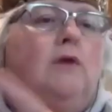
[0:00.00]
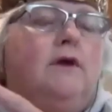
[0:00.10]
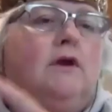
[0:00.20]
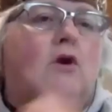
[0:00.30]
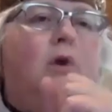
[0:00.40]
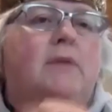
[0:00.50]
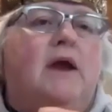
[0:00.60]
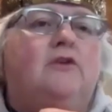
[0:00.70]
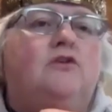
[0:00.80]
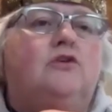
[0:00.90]
Going
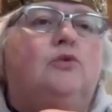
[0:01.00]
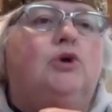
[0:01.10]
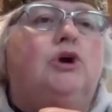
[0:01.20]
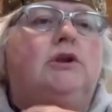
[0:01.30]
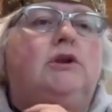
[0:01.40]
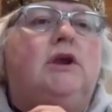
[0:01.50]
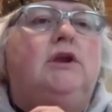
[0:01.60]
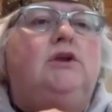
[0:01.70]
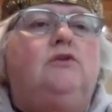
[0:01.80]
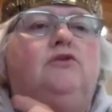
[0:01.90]
back to your wood, can
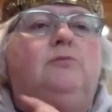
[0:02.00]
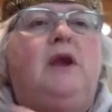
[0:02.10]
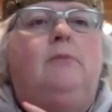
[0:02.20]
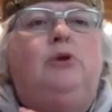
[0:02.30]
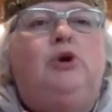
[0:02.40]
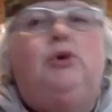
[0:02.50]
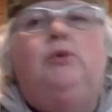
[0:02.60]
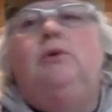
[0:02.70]
you use bamboo?